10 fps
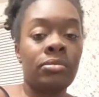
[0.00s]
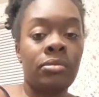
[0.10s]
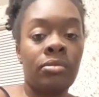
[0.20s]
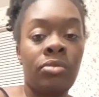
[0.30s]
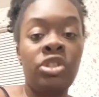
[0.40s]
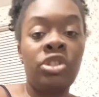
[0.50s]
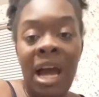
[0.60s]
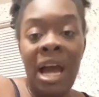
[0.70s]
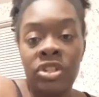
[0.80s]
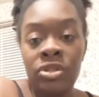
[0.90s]
But you
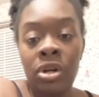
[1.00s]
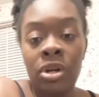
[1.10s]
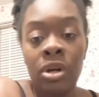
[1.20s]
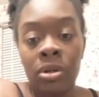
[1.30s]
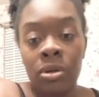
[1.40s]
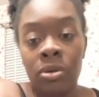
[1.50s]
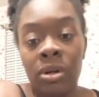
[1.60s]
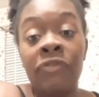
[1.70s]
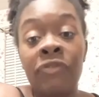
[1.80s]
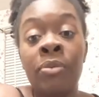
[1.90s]
have to use coconut oil.
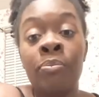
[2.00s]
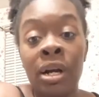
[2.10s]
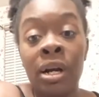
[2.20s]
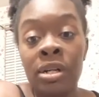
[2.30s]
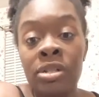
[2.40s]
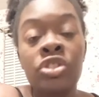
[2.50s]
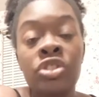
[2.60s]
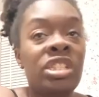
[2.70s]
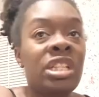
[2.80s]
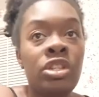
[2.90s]
If it burns, you just
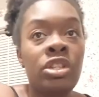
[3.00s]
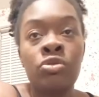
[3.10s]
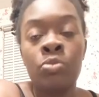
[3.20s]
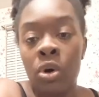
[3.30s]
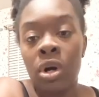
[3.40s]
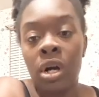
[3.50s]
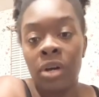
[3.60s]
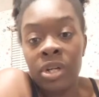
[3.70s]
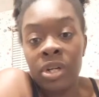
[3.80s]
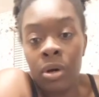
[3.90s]
need to use more of the
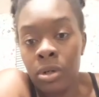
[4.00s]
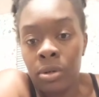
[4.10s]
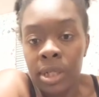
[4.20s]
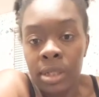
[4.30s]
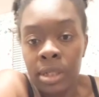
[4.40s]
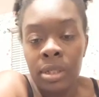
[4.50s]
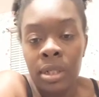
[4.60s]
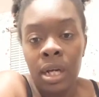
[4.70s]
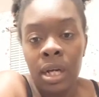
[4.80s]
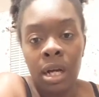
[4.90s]
coconut oil.
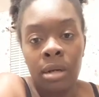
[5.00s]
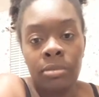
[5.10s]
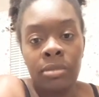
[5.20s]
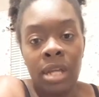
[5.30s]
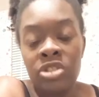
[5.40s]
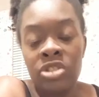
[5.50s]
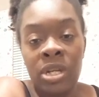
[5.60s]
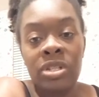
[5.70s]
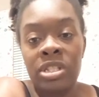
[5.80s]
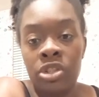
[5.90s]
As we know,
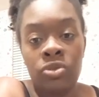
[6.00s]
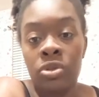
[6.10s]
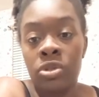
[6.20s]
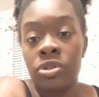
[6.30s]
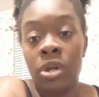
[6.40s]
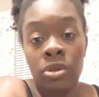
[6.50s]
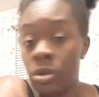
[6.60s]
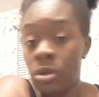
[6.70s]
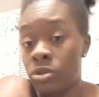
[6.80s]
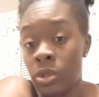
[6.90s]
essential oils aren't
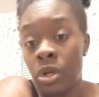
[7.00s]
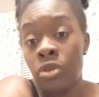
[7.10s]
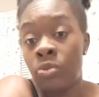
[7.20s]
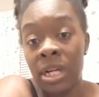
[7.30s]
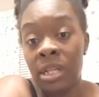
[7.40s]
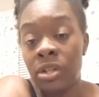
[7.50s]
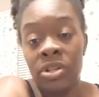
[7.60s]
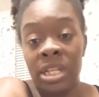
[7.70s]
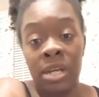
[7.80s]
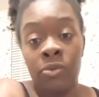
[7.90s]
supposed to go directly on your
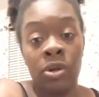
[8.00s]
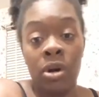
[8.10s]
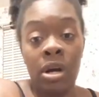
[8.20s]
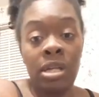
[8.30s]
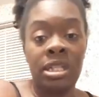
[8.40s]
skin regardless because it